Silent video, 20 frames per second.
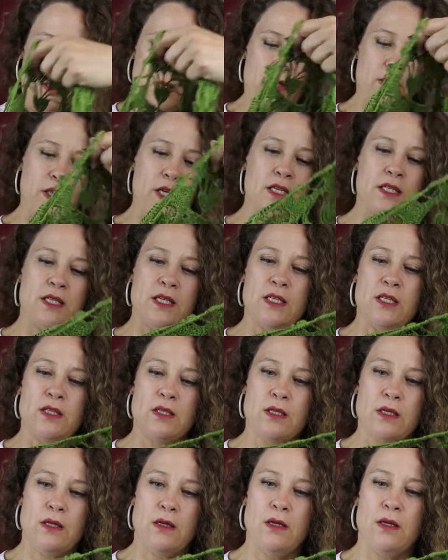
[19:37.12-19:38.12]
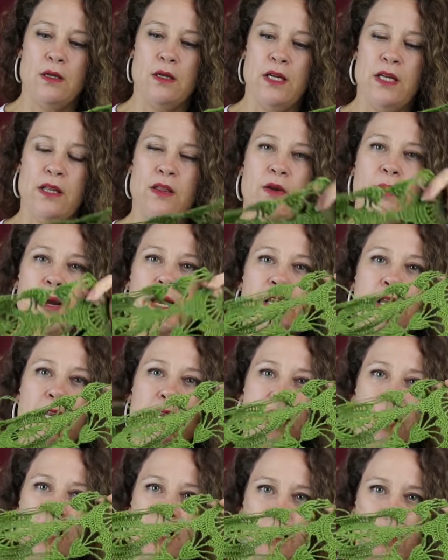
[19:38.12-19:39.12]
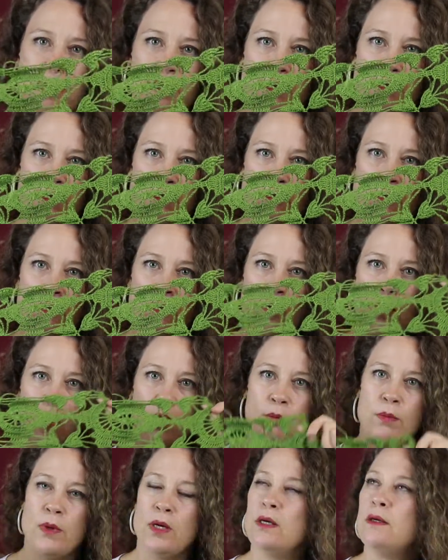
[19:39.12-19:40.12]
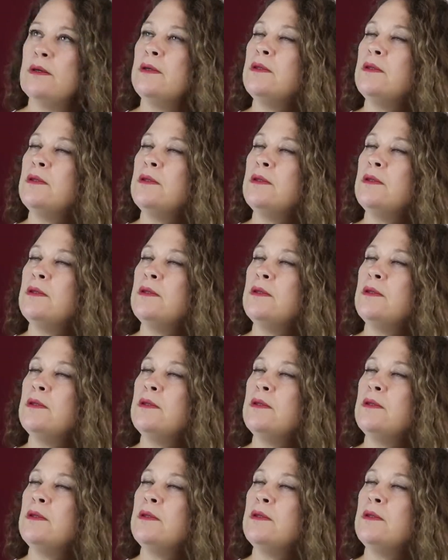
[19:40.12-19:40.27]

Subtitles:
this is Lithuanian linen from